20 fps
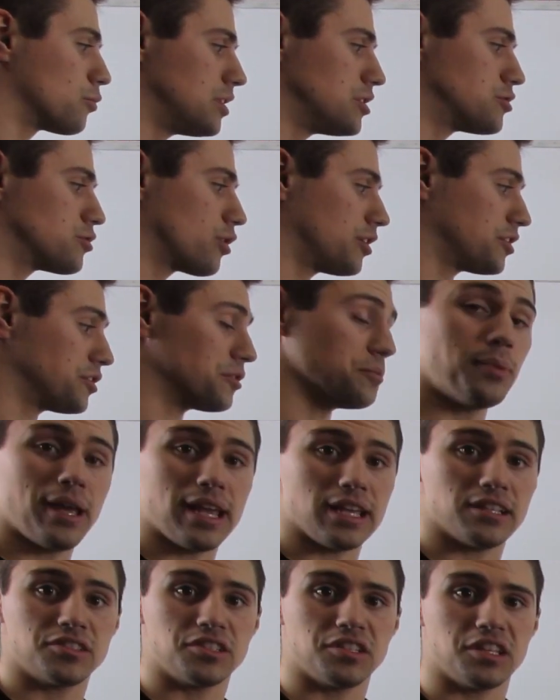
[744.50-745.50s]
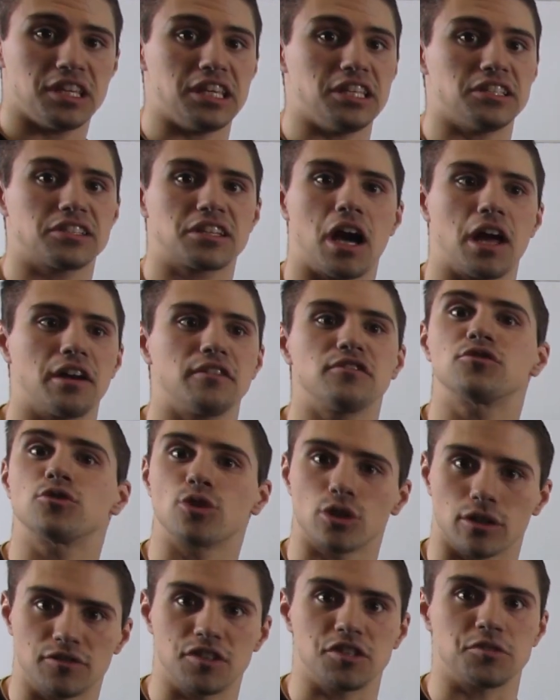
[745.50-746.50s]
redrawing your base. He's kind of
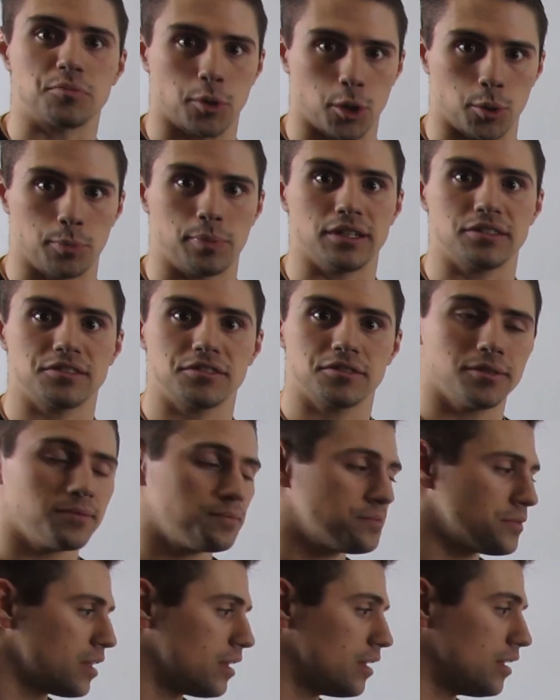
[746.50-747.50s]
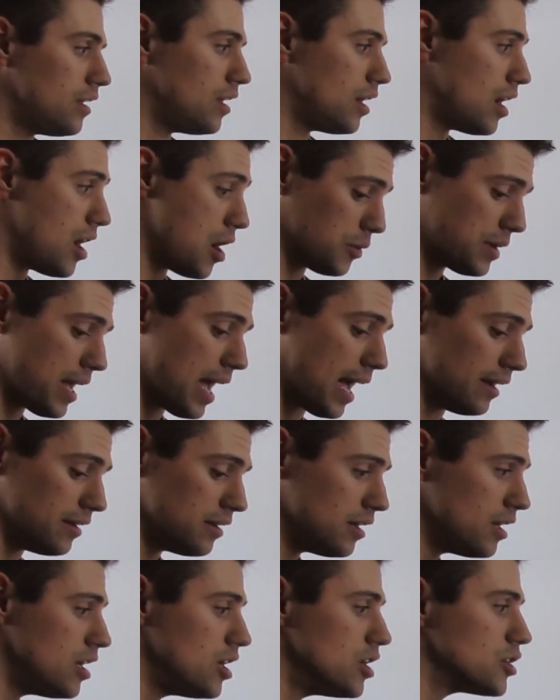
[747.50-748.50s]
served his purpose. Okay,
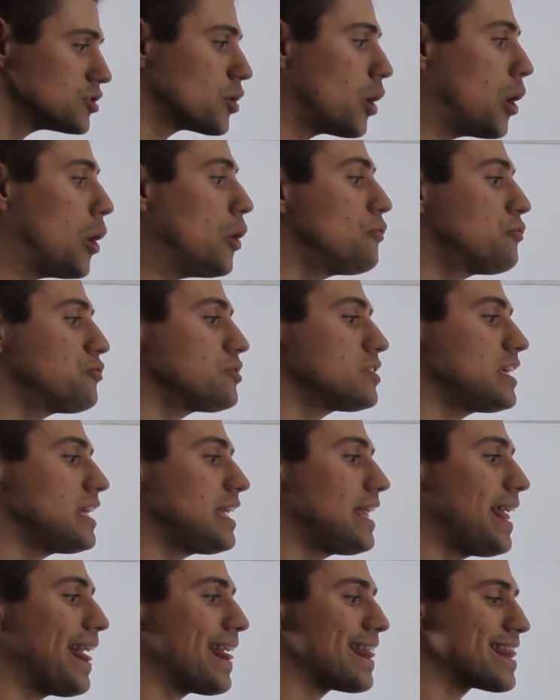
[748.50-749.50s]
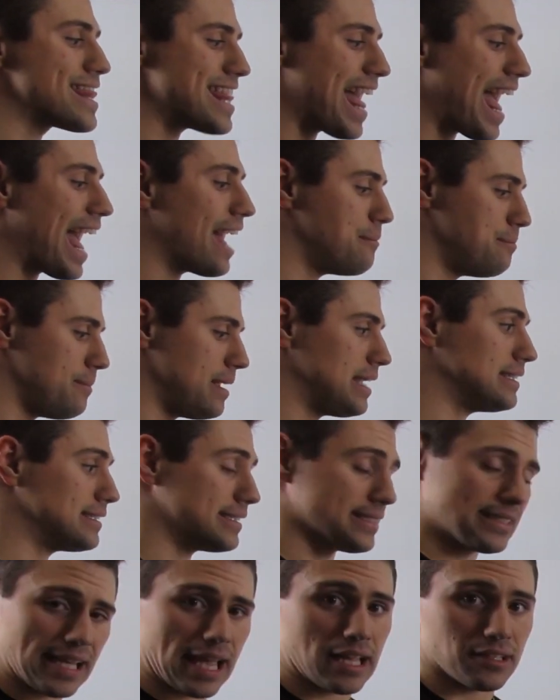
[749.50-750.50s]
so hopefully that made
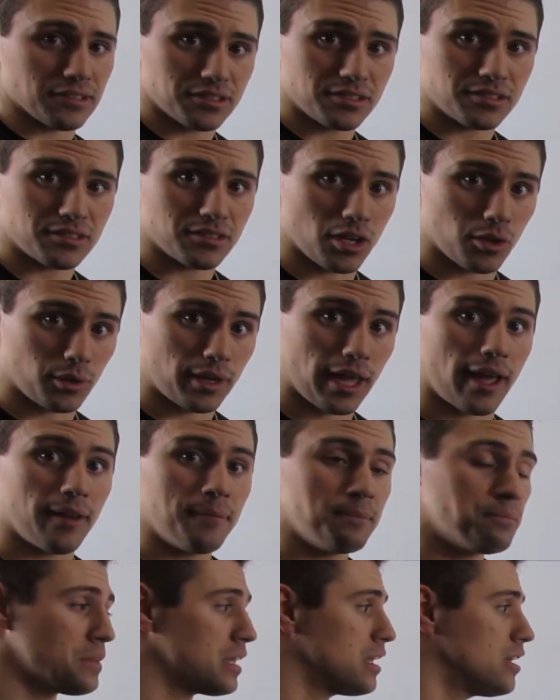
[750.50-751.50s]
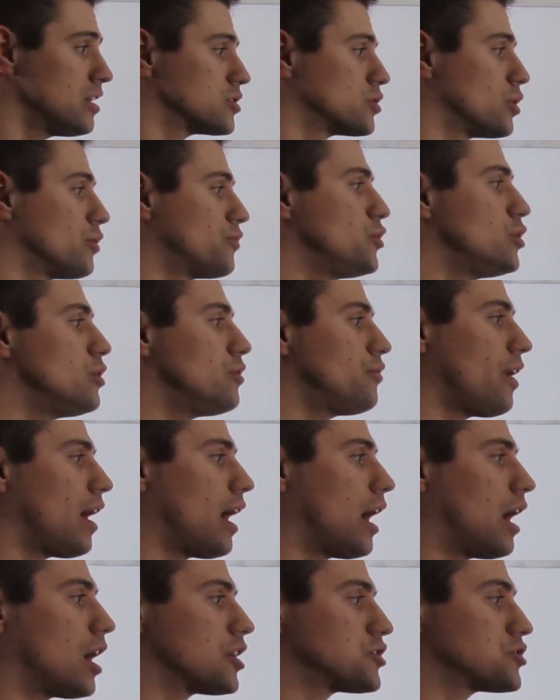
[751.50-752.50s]
sense, okay? So if you have
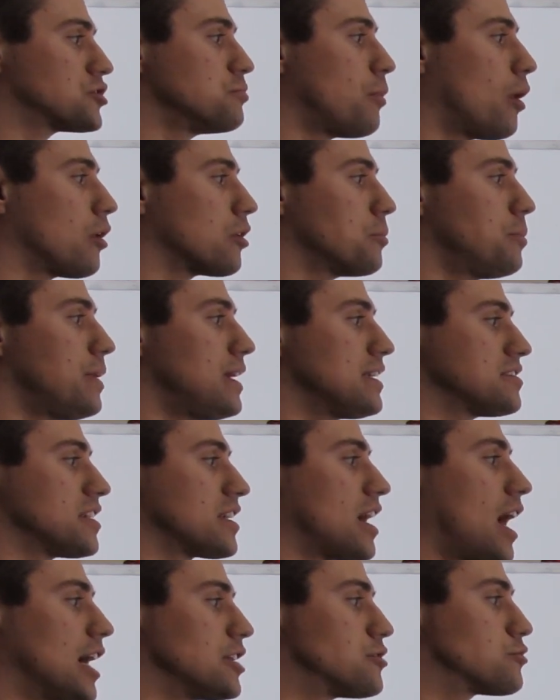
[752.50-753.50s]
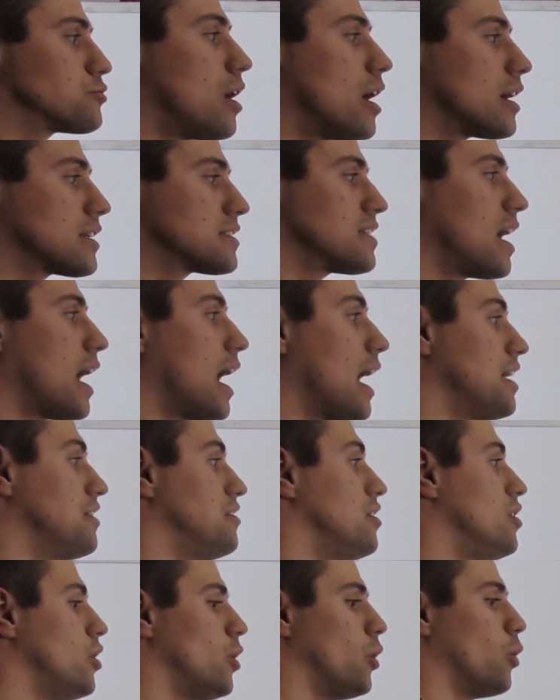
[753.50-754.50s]
a smaller base like
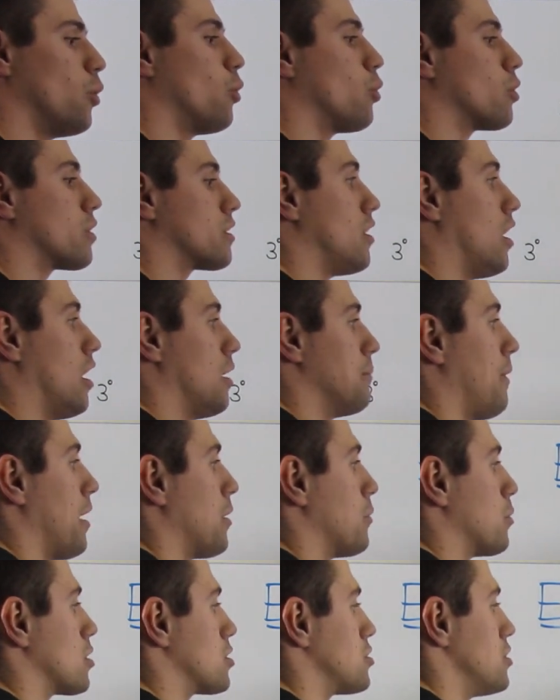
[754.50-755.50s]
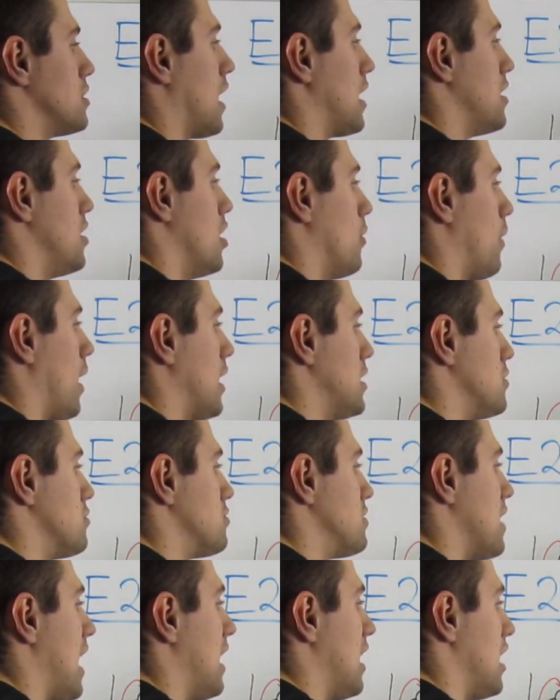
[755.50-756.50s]
hydroxide, or on my worksheet I know I
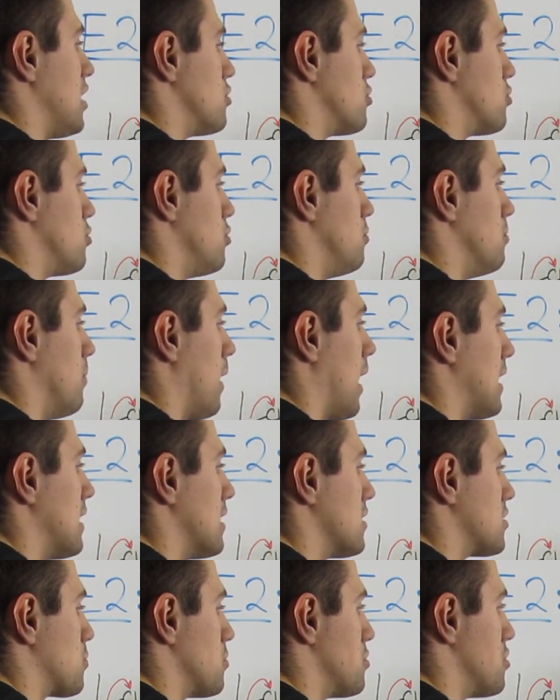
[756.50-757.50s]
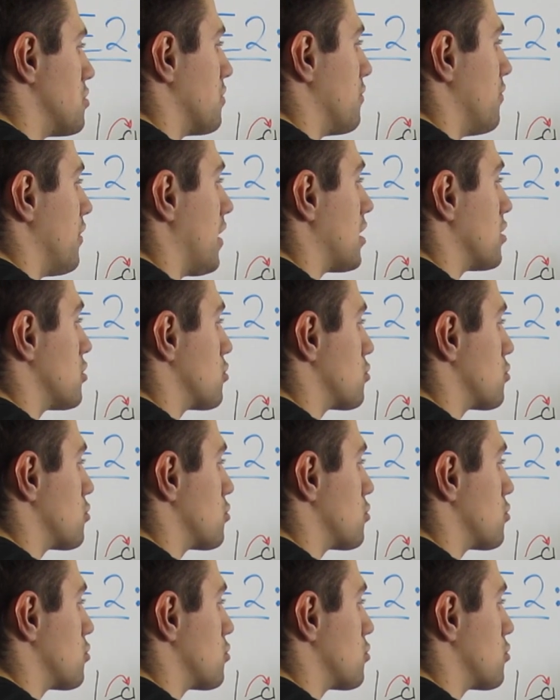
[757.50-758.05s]
used NH2-, minus, which is a very